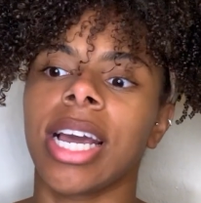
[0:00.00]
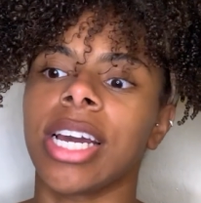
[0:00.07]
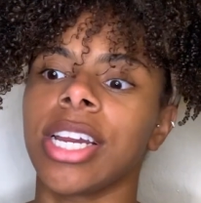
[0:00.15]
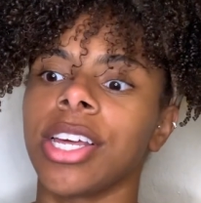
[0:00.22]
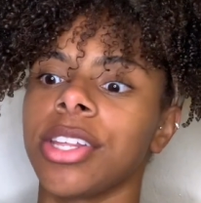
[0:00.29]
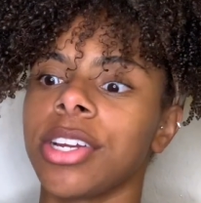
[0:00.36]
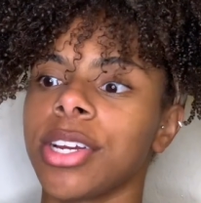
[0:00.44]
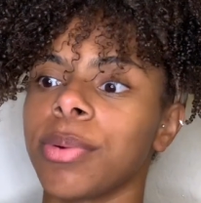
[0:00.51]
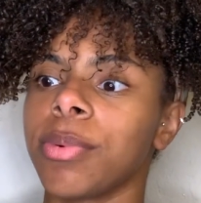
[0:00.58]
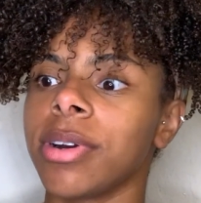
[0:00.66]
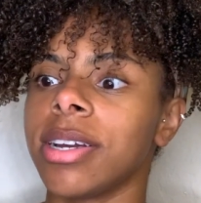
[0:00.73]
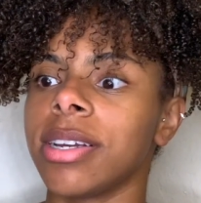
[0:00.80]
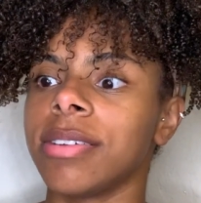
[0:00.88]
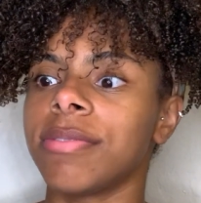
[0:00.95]
another
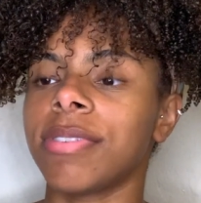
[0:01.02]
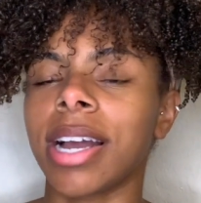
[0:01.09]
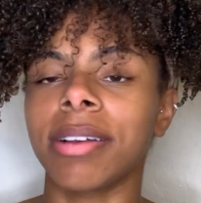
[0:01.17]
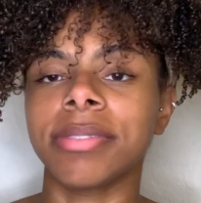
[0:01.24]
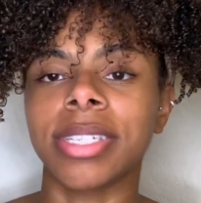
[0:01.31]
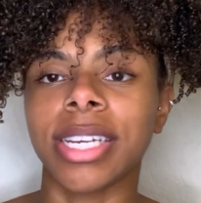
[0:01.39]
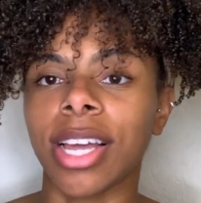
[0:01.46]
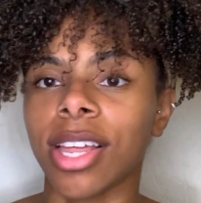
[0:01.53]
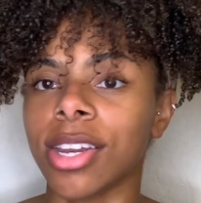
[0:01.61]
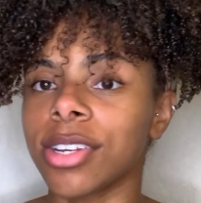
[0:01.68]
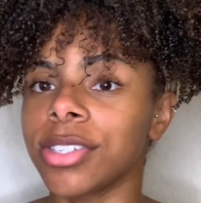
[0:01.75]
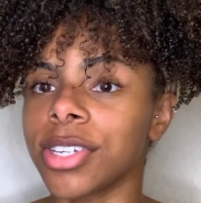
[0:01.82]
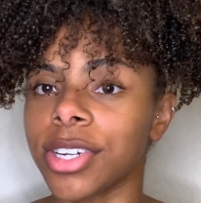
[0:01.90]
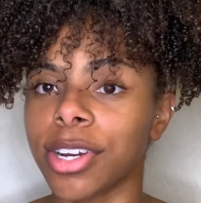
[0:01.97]

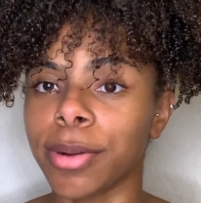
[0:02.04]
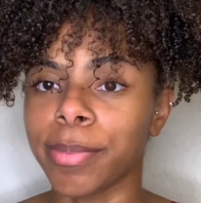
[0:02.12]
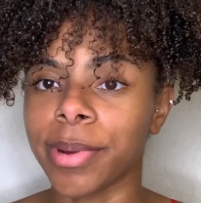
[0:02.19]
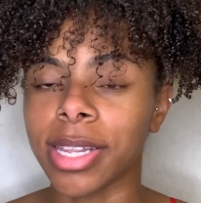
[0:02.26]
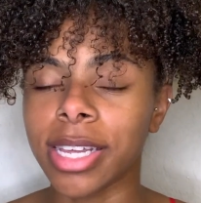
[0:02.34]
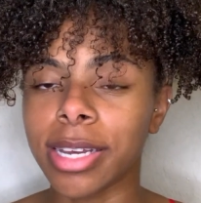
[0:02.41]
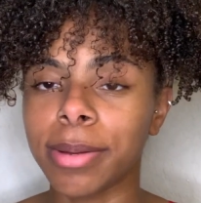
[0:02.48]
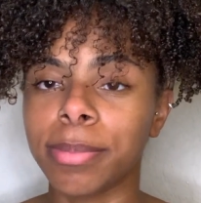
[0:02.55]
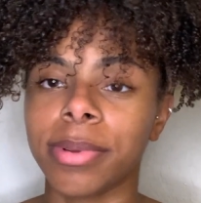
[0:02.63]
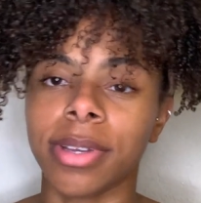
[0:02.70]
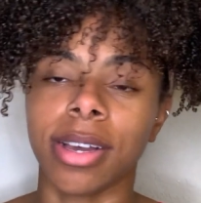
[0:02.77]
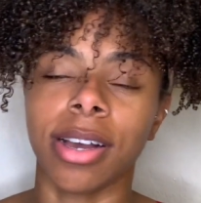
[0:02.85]
$5-10 on your upper lip,